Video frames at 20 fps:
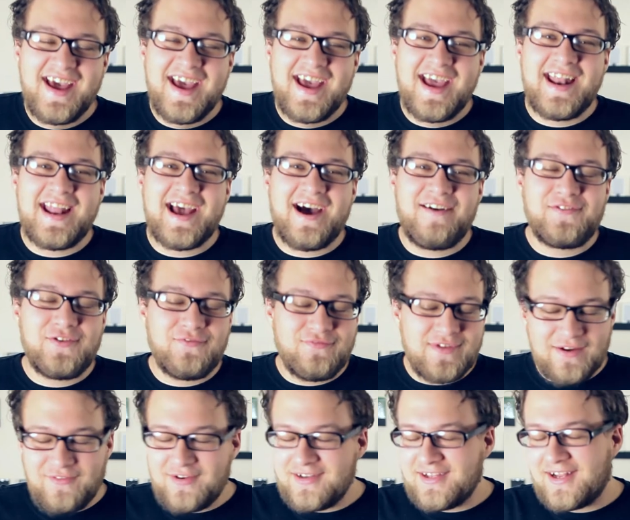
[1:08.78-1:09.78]
And now, if you've
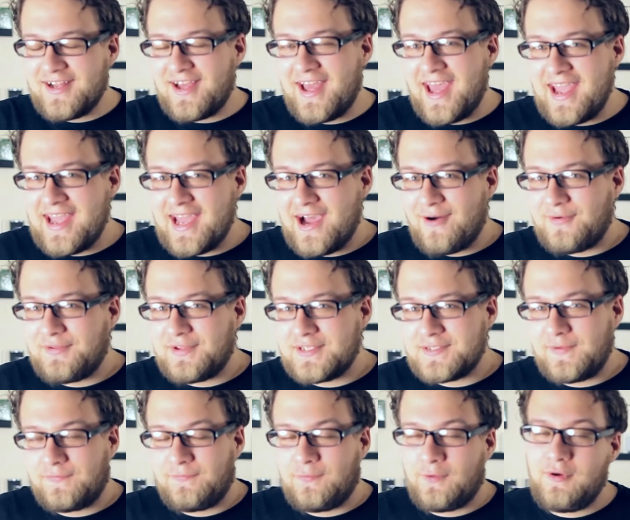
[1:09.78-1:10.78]
never done a hangout with us
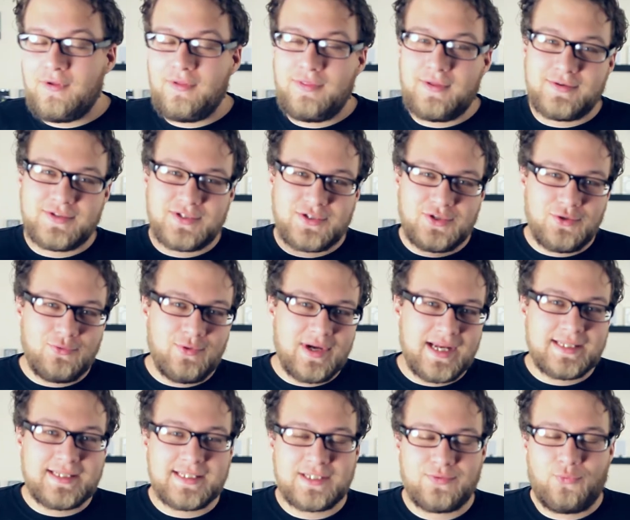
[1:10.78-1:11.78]
before, there's two
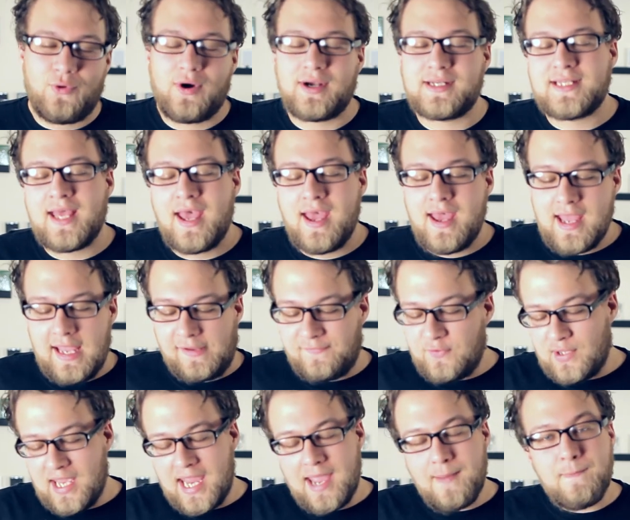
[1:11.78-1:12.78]
ways this works. If you
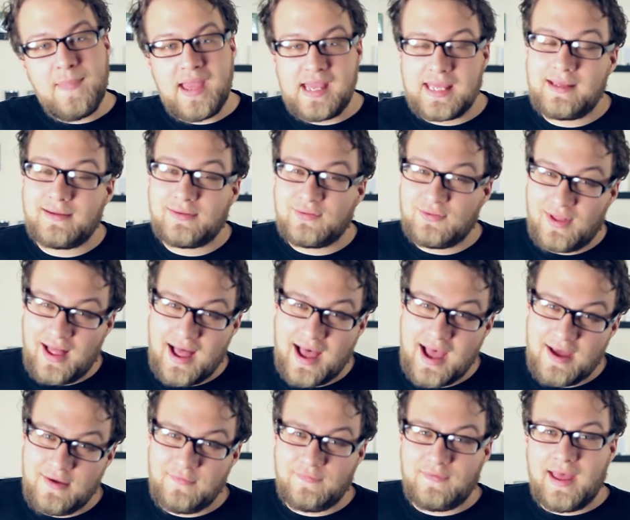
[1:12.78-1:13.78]
can't make it
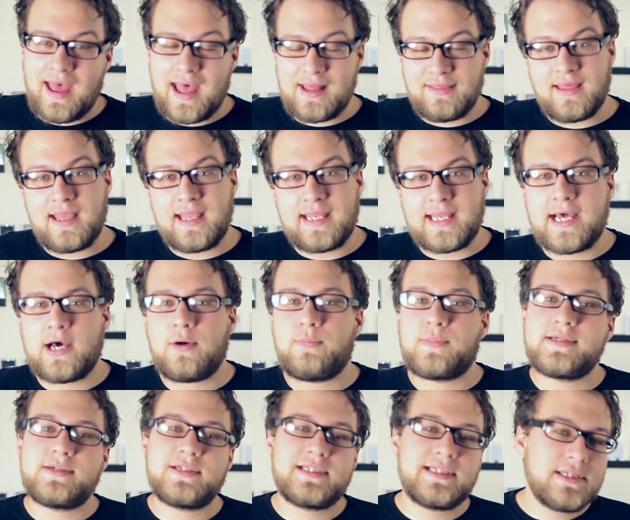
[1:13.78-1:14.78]
live at the hangout
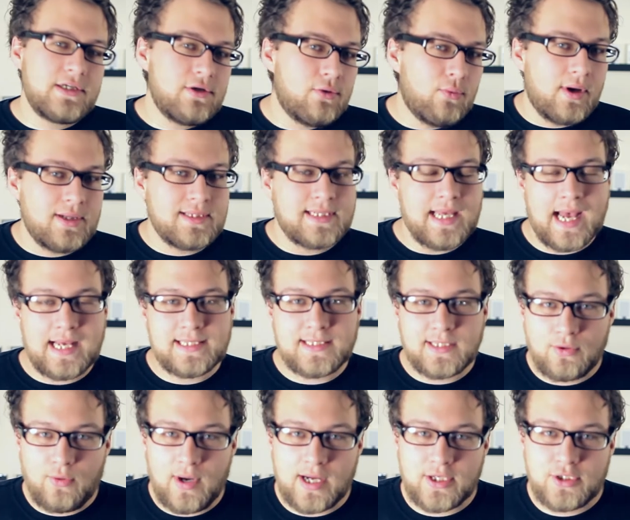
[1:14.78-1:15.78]
but still want to ask
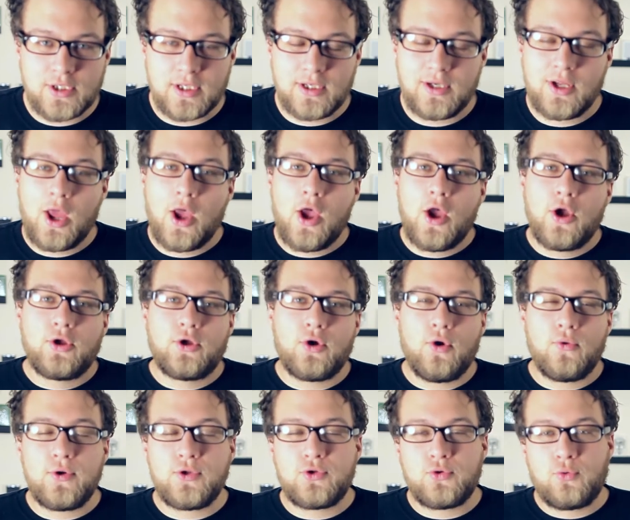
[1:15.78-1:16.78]
the question,
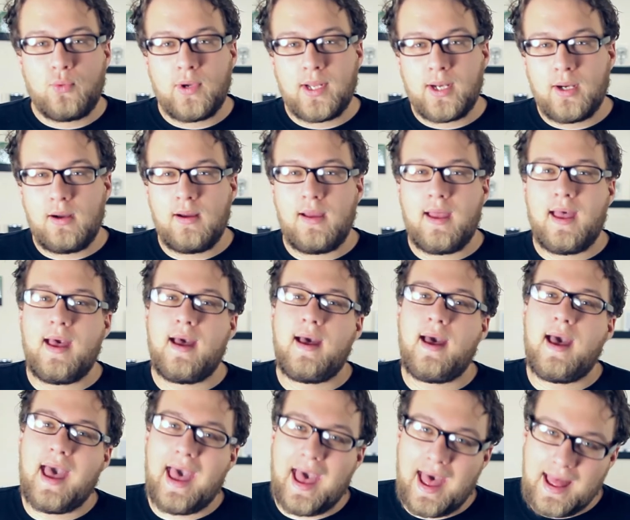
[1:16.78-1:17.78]
go to Twitter
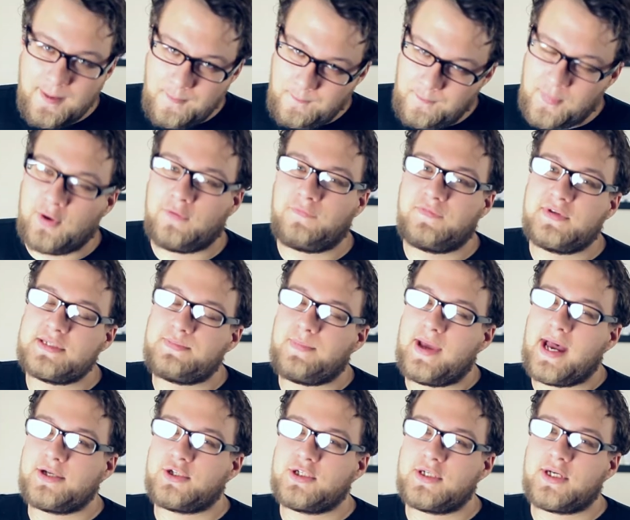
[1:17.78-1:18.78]
at Murphy's
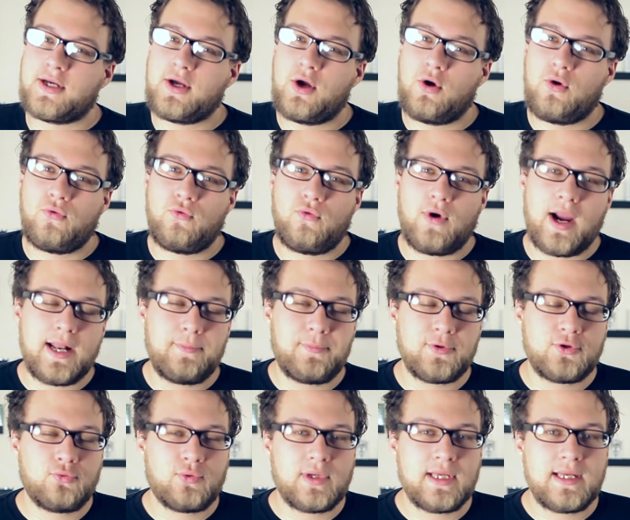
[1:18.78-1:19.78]
Magic, write up a
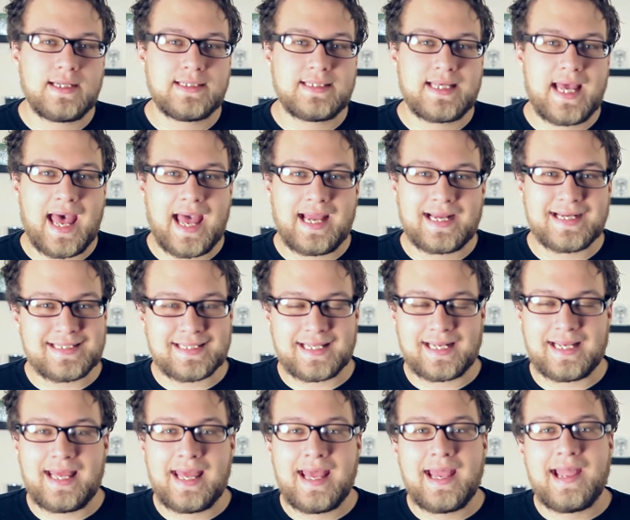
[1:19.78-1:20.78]
tweet and tag us in
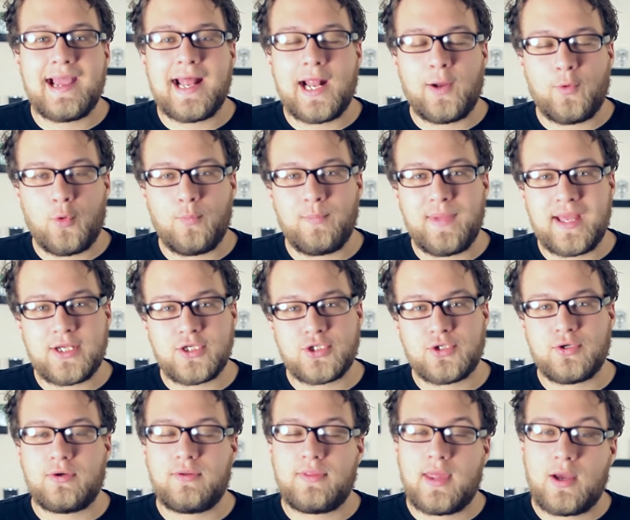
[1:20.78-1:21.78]
it, and I will make
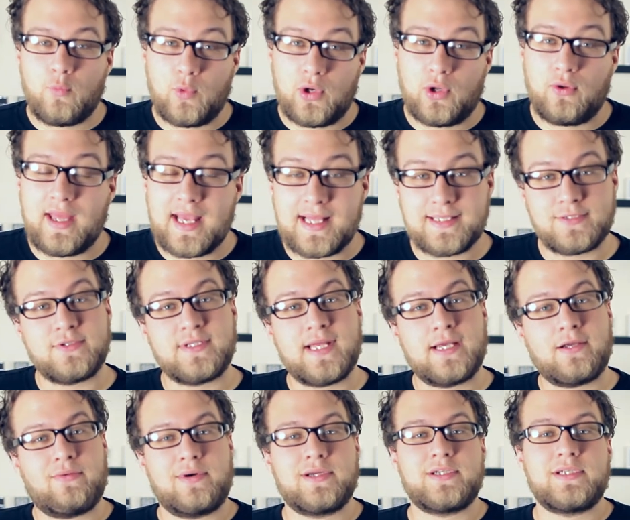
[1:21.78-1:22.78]
sure that Will answers
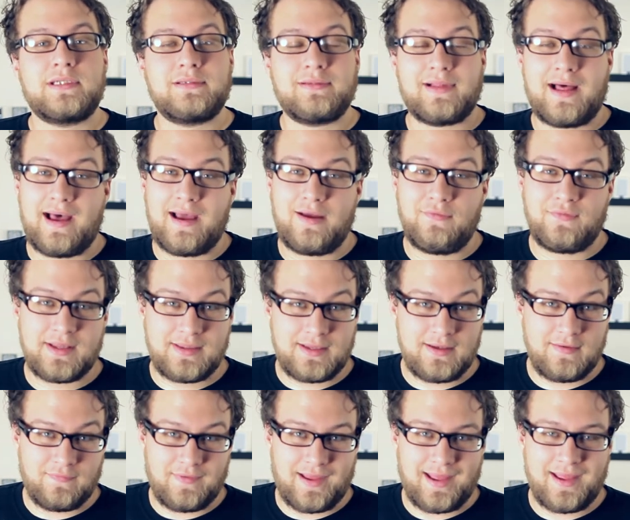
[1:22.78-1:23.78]
that question live at the
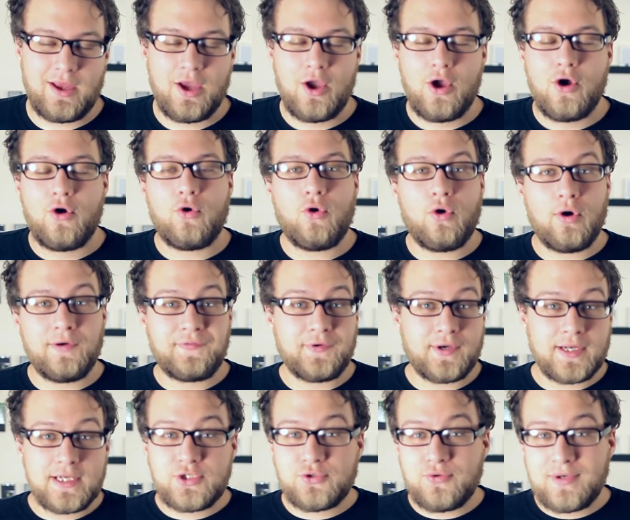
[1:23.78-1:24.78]
event. Or if you're
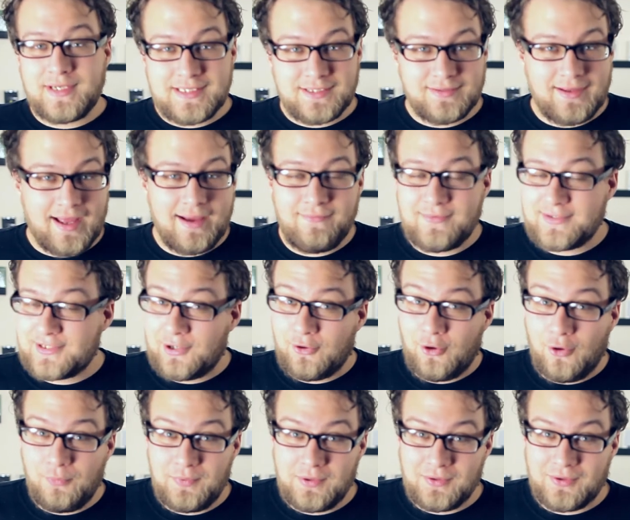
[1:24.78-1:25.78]
going to join us live, which I
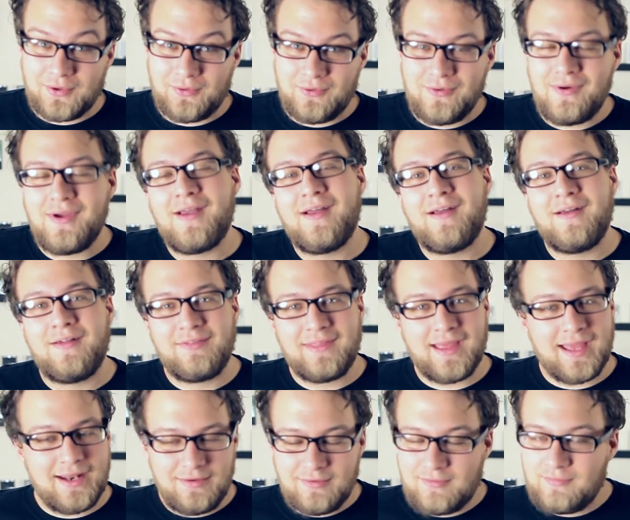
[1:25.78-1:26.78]
hope you do,
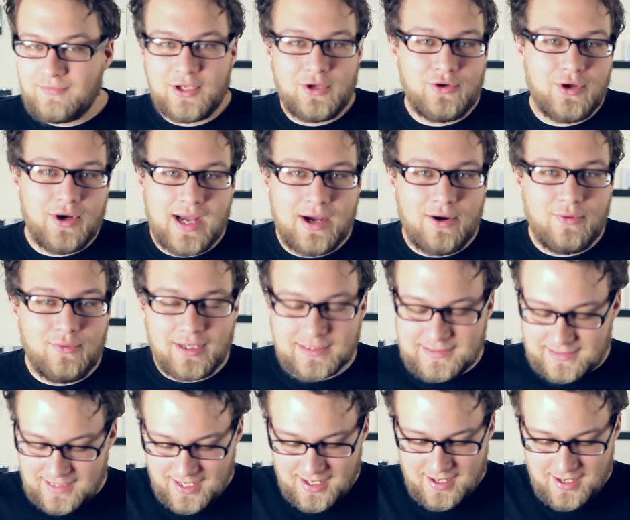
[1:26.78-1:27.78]
then you know how it works.